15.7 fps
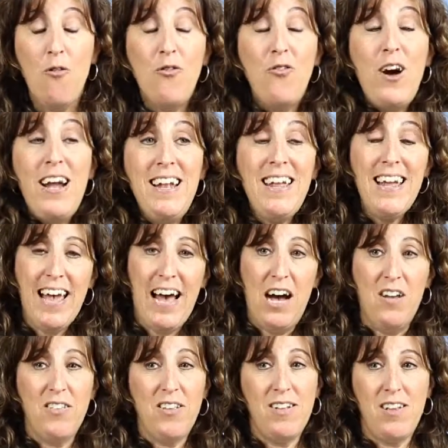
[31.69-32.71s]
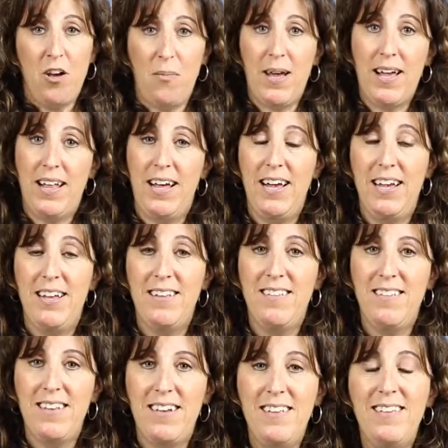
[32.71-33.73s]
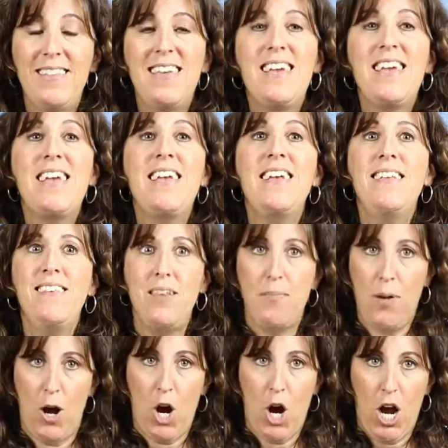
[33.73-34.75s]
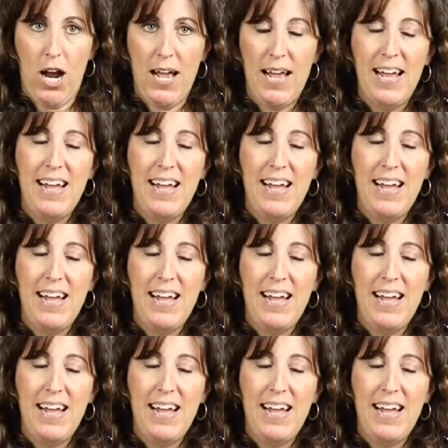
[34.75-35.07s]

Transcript: Finding a house, I tell my clients, is the easy part.